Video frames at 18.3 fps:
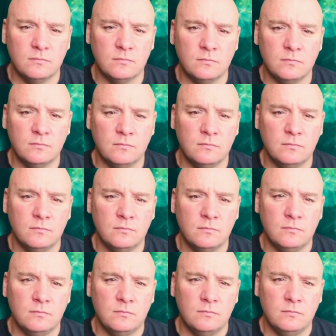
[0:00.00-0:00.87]

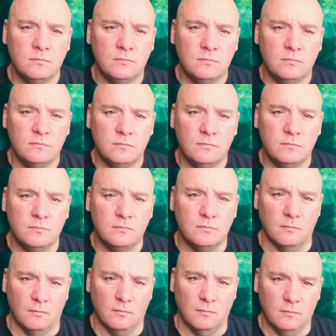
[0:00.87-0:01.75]

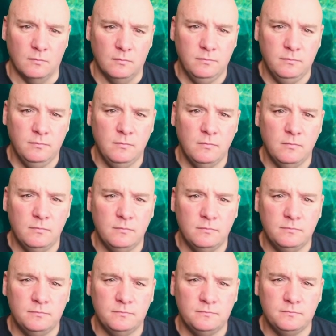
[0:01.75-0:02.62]

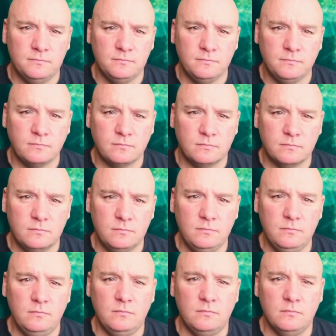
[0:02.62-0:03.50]

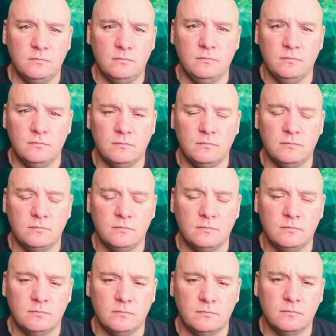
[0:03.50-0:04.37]

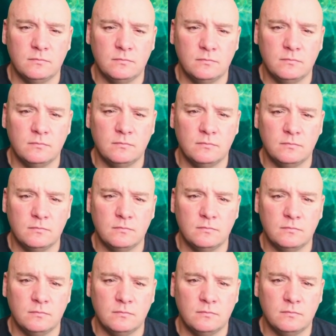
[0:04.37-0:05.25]

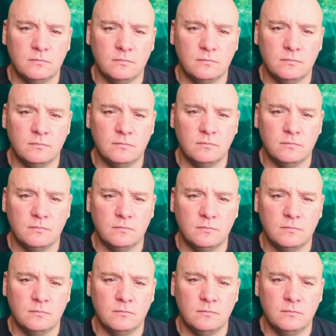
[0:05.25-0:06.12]

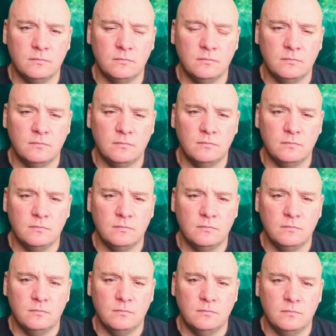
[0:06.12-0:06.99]

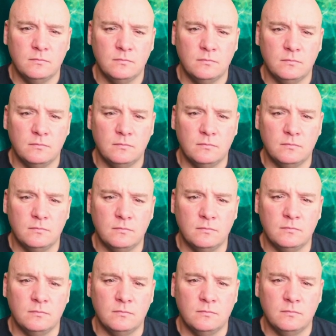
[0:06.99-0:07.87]

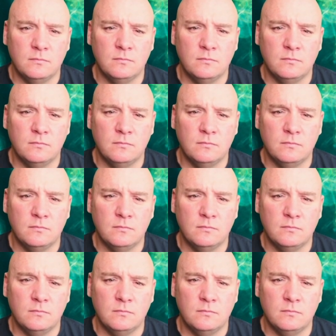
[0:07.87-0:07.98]
[no speech]